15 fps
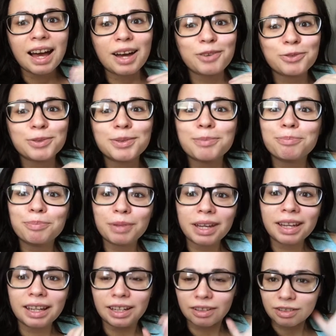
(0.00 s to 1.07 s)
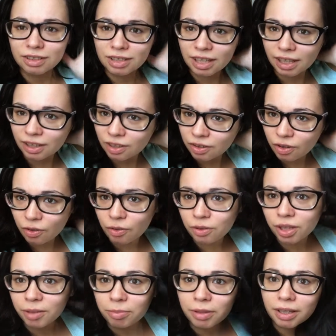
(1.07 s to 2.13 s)
I was a bit irritated
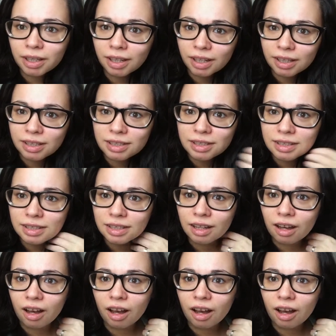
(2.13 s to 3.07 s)
only because